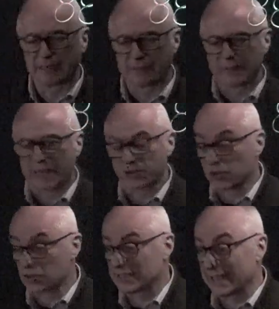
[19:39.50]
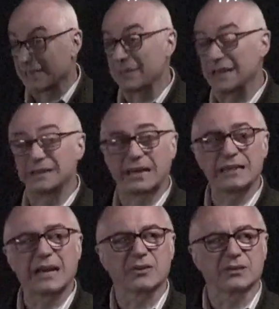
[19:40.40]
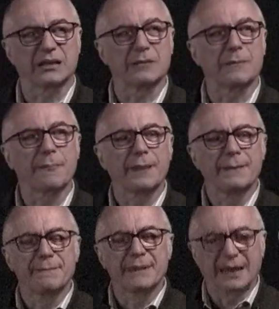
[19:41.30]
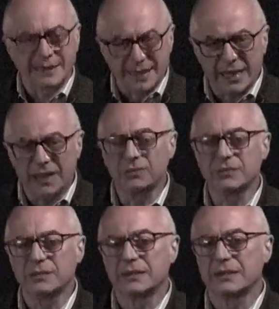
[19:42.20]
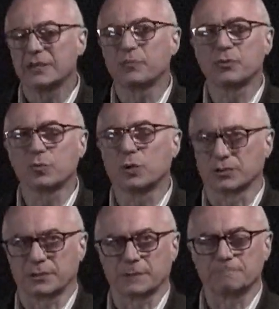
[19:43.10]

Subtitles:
across the main diagonal. And now, let's put water.